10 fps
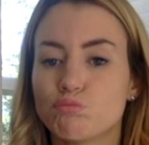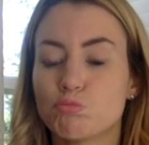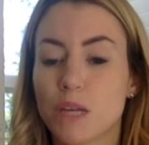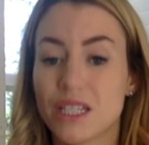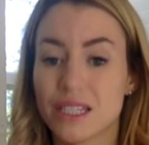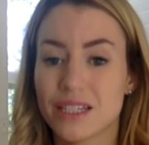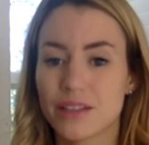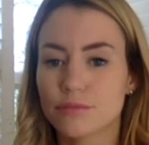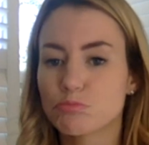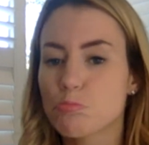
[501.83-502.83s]
And teeth.
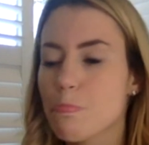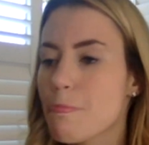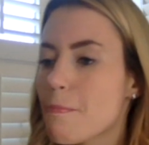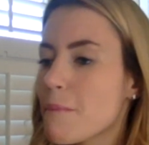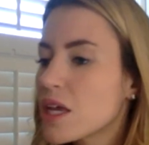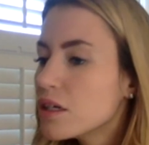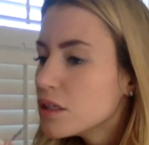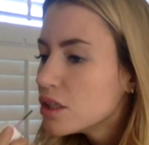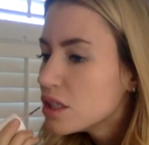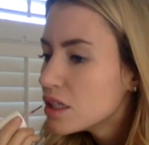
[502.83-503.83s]

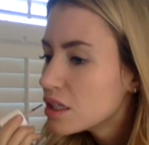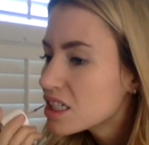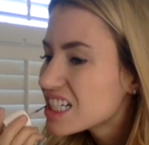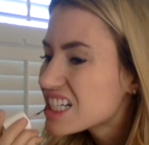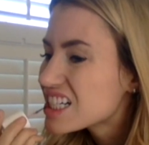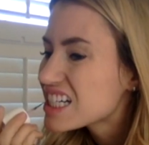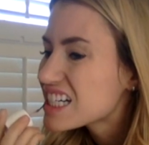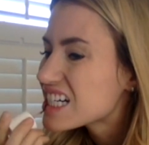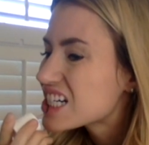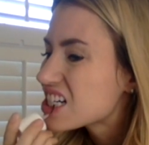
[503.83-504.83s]
So don't
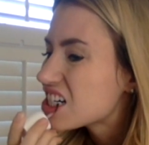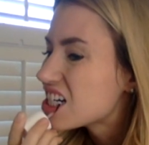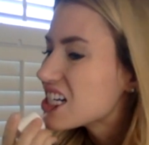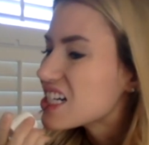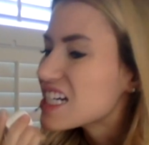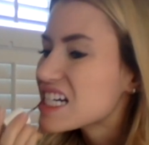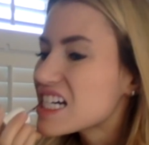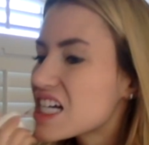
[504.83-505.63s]
swallow it.